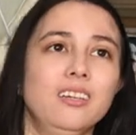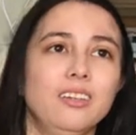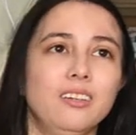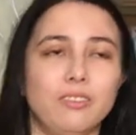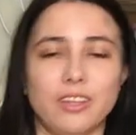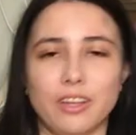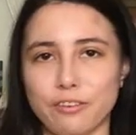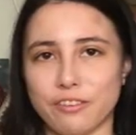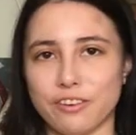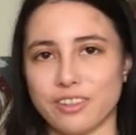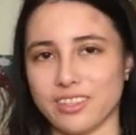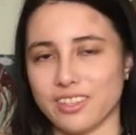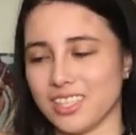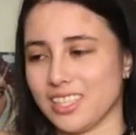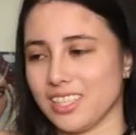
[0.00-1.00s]
without
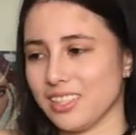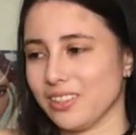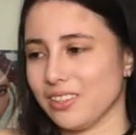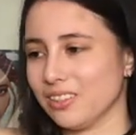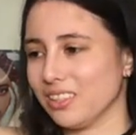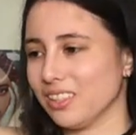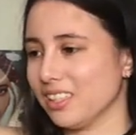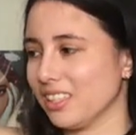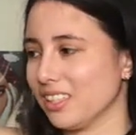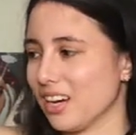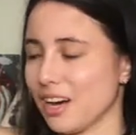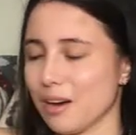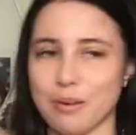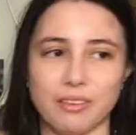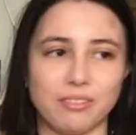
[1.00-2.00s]
further ado,
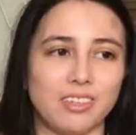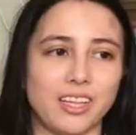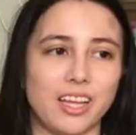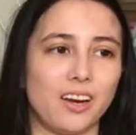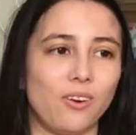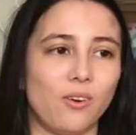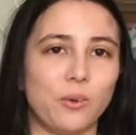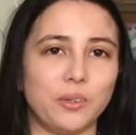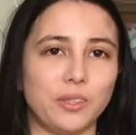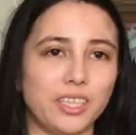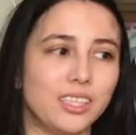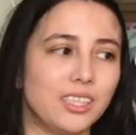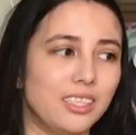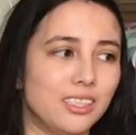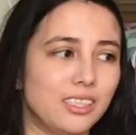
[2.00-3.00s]
um, after that whole
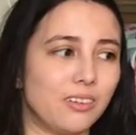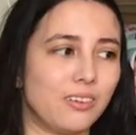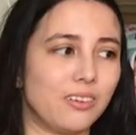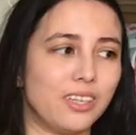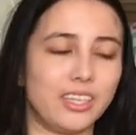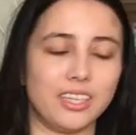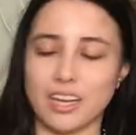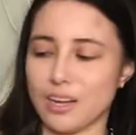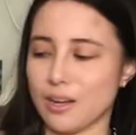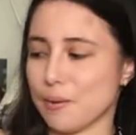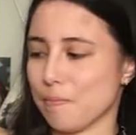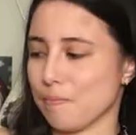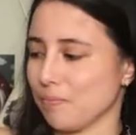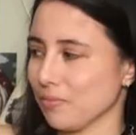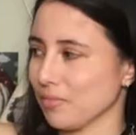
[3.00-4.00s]
lengthy story,
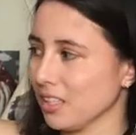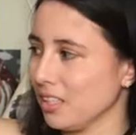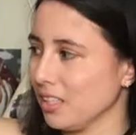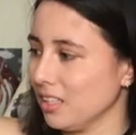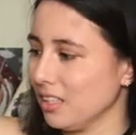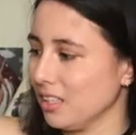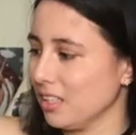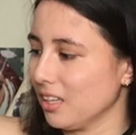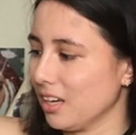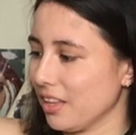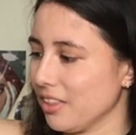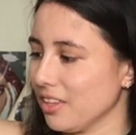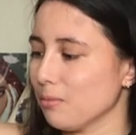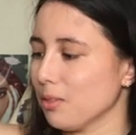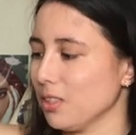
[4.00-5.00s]
um, I
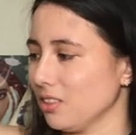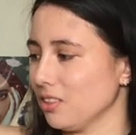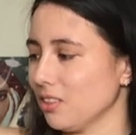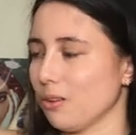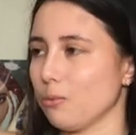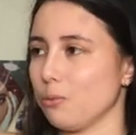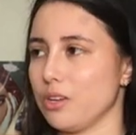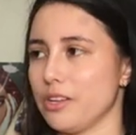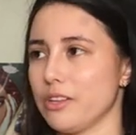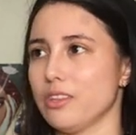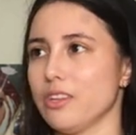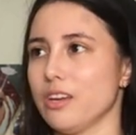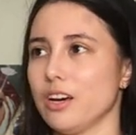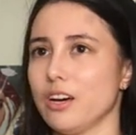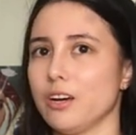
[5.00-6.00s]
think I'm going to start
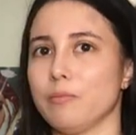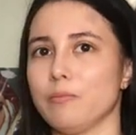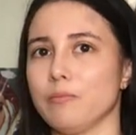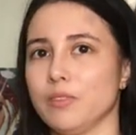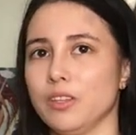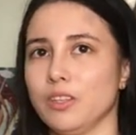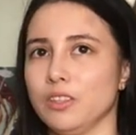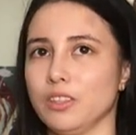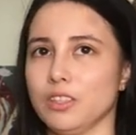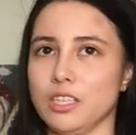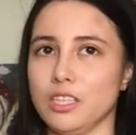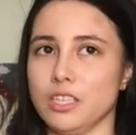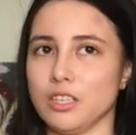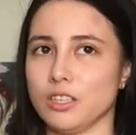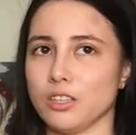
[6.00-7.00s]
with um,
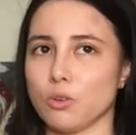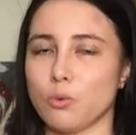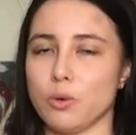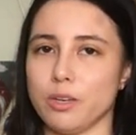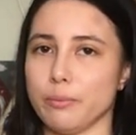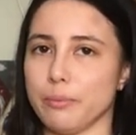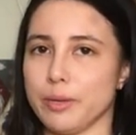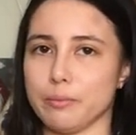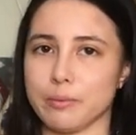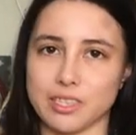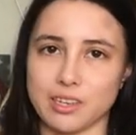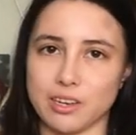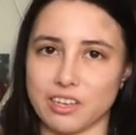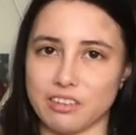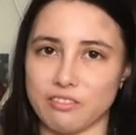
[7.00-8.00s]
the Queen Bee Miss
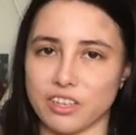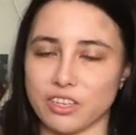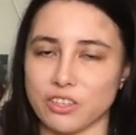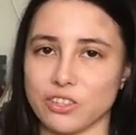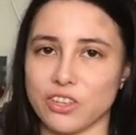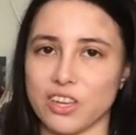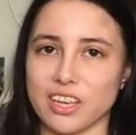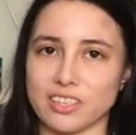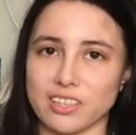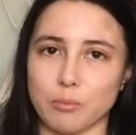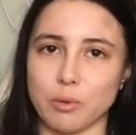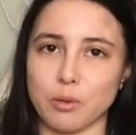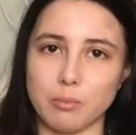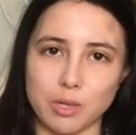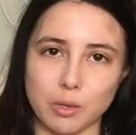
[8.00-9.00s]
Honey figure. So yes, I'll
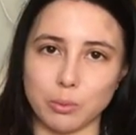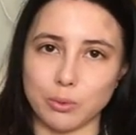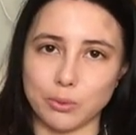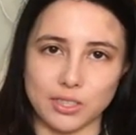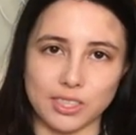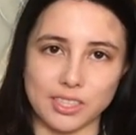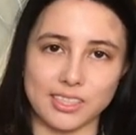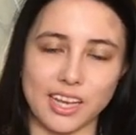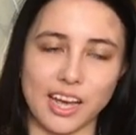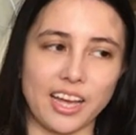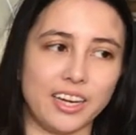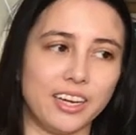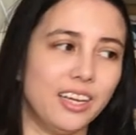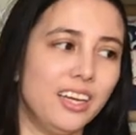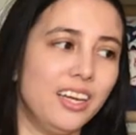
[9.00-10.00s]
put Mio Blue to the
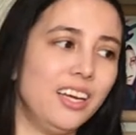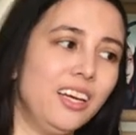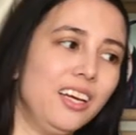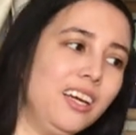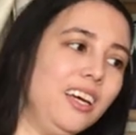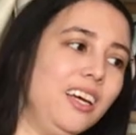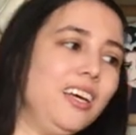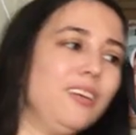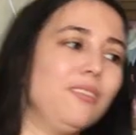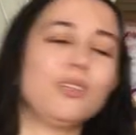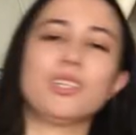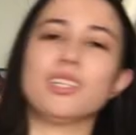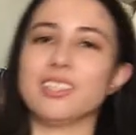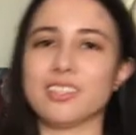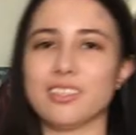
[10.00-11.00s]
side, and we'll
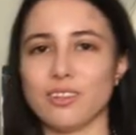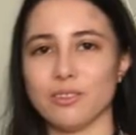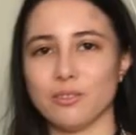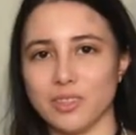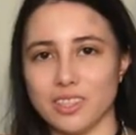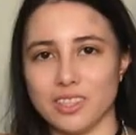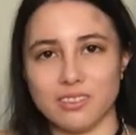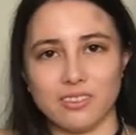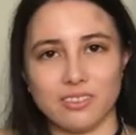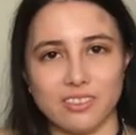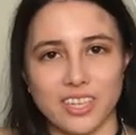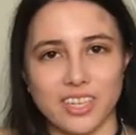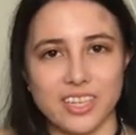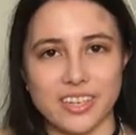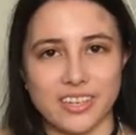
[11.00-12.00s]
get started with this one
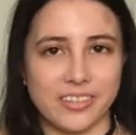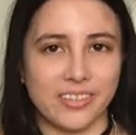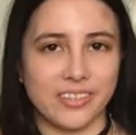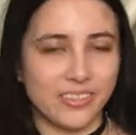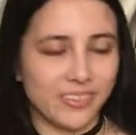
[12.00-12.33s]
right here.